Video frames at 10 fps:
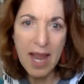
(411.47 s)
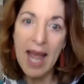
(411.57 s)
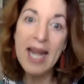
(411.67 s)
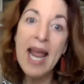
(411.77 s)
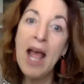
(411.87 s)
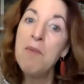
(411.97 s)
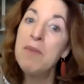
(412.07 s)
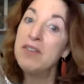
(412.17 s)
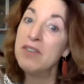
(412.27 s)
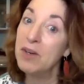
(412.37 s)
and how
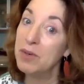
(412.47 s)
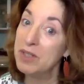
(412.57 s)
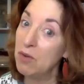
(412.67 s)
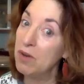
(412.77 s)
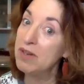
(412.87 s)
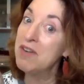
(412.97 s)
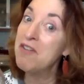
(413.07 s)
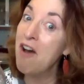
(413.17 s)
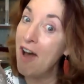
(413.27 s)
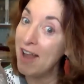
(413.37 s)
much there was
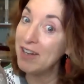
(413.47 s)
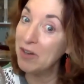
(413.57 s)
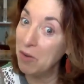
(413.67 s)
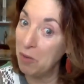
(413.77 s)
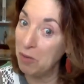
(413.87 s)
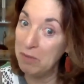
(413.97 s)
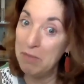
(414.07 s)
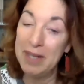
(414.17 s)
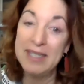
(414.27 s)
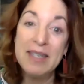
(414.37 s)
not gold
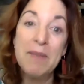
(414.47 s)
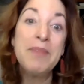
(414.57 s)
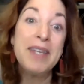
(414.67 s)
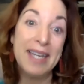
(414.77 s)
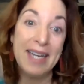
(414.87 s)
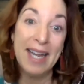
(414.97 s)
but something